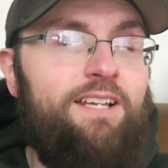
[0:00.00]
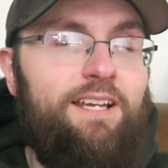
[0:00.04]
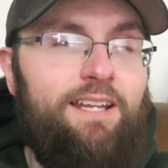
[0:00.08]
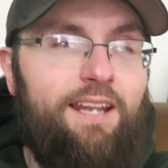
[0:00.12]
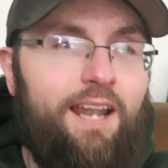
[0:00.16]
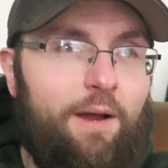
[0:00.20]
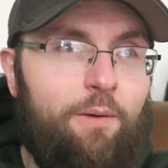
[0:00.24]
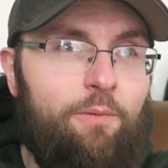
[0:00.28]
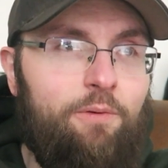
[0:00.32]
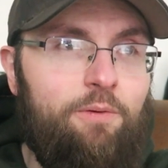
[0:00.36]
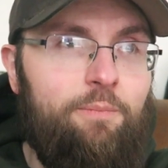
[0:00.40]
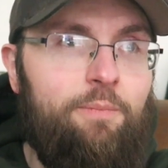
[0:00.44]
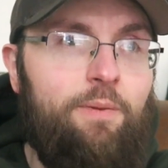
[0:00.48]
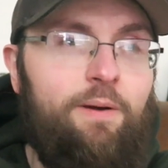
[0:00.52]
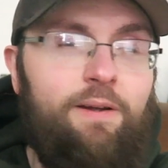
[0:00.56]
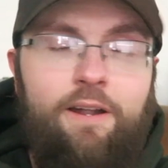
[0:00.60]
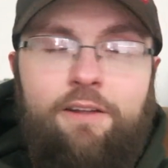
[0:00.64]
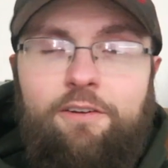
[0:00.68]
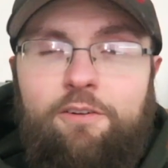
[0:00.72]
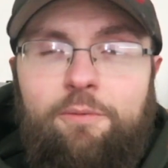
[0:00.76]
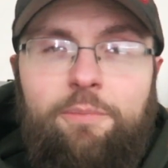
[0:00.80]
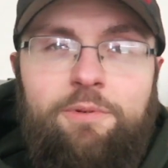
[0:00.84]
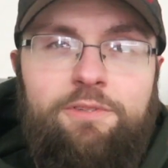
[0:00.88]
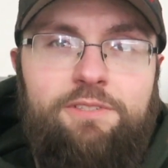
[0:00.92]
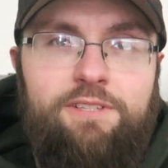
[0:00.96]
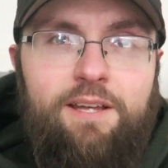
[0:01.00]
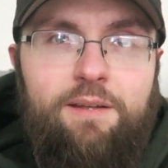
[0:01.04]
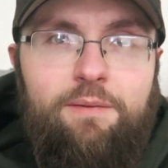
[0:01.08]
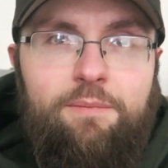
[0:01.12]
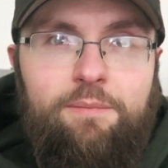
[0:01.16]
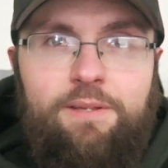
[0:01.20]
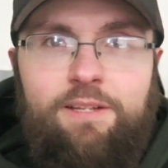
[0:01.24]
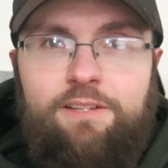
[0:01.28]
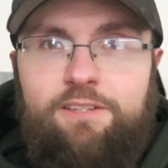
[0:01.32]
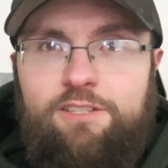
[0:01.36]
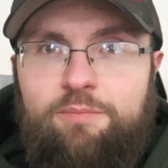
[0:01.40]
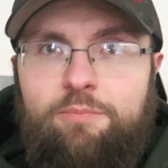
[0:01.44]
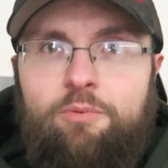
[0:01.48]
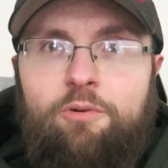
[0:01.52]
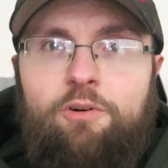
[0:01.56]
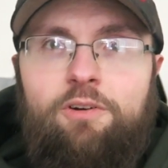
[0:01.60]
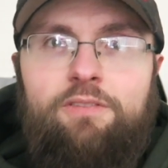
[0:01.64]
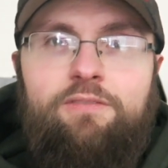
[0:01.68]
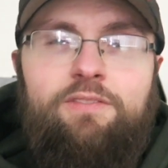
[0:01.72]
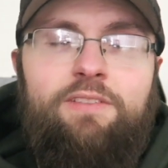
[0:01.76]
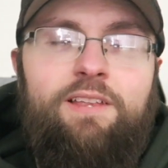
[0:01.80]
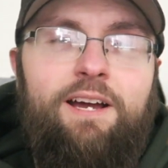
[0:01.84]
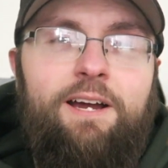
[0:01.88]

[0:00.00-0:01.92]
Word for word: and I would 100% be in support of